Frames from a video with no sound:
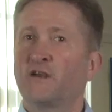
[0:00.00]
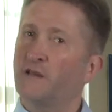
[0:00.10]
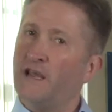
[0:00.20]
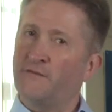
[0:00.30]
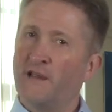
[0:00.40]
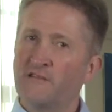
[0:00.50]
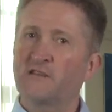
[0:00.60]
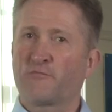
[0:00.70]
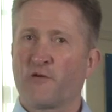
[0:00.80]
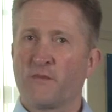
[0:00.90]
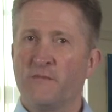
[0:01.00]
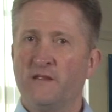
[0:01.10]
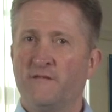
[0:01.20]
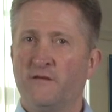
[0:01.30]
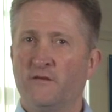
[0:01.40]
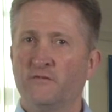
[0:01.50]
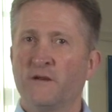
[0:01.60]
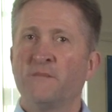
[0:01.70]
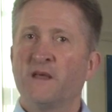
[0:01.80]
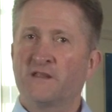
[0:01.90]
so that if there is a problem in the
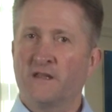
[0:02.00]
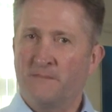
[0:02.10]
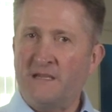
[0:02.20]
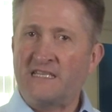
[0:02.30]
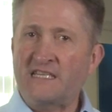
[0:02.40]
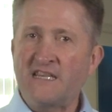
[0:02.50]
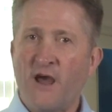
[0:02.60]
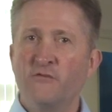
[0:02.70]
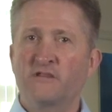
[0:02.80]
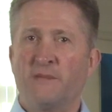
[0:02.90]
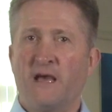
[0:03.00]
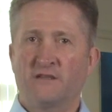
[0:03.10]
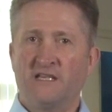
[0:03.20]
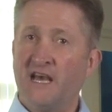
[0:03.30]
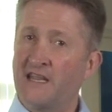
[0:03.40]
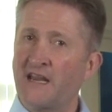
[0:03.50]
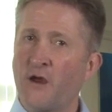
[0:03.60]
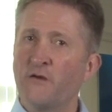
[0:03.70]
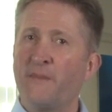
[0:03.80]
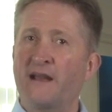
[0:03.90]
field, that the business knows about it and they
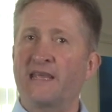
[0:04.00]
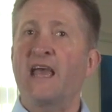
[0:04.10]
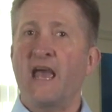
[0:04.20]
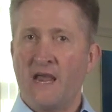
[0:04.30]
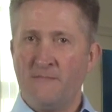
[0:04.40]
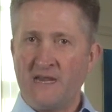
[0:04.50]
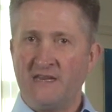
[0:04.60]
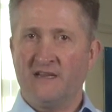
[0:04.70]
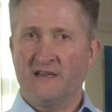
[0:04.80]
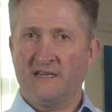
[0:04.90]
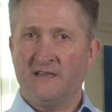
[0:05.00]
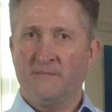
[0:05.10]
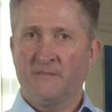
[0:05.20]
know about it immediately.